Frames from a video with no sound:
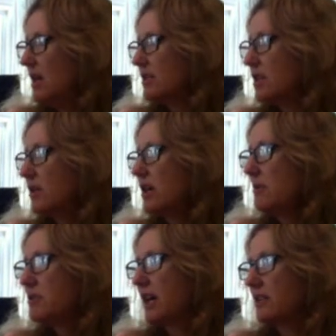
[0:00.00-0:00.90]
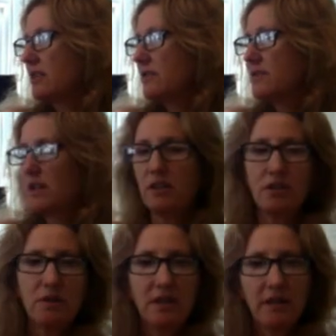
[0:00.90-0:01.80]
So our objectives are
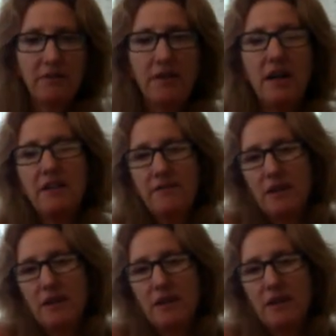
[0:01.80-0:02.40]
to identify the